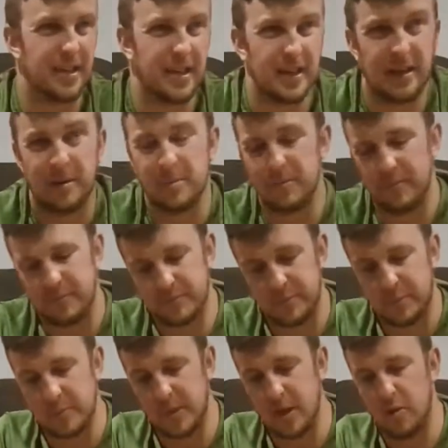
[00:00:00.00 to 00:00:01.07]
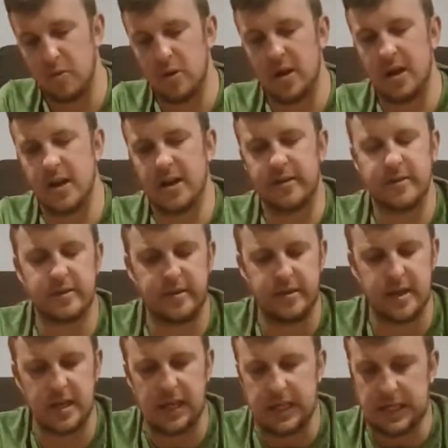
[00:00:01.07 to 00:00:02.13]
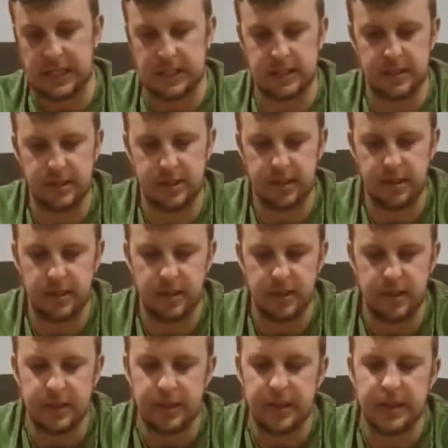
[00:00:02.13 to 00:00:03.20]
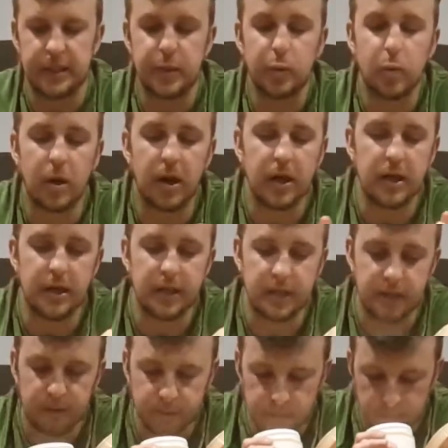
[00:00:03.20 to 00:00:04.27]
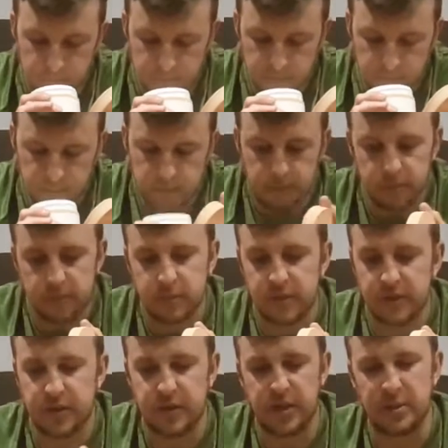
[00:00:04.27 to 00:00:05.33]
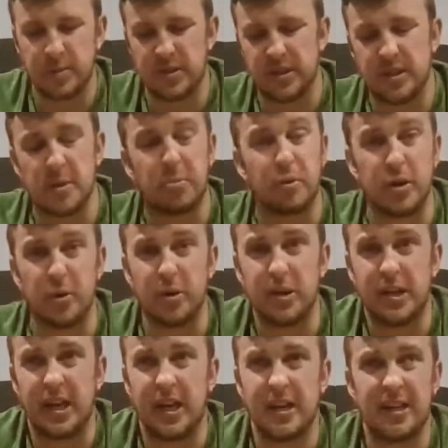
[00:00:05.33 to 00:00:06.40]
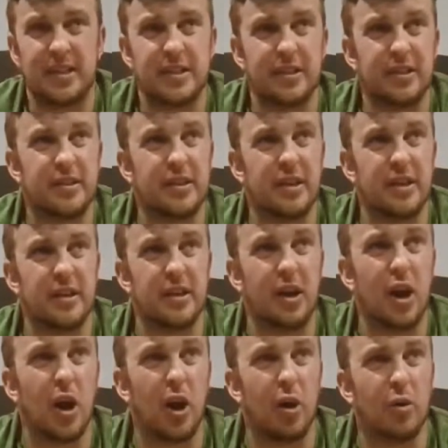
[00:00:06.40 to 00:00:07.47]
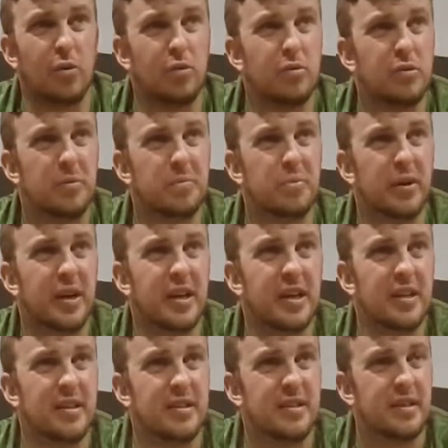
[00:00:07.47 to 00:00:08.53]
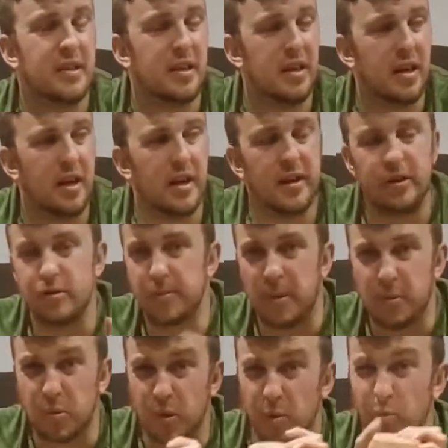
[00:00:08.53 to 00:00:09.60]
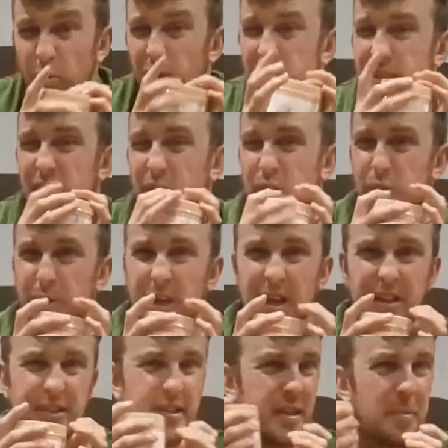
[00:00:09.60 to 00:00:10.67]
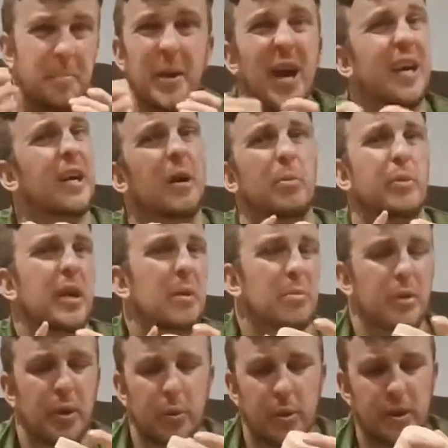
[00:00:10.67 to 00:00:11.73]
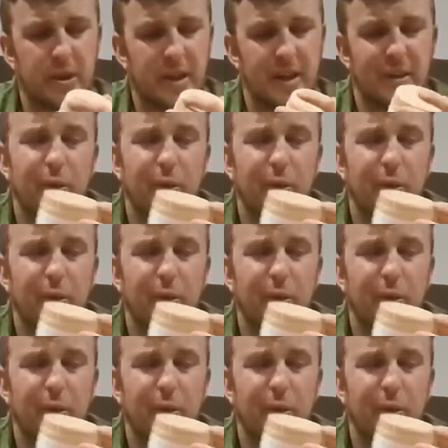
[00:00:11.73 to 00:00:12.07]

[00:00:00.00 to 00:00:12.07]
I think this one. So this one's just a pre-workout. It's just an old brand. I don't know what it was. I threw it out. It's just a backup brand pre-workout.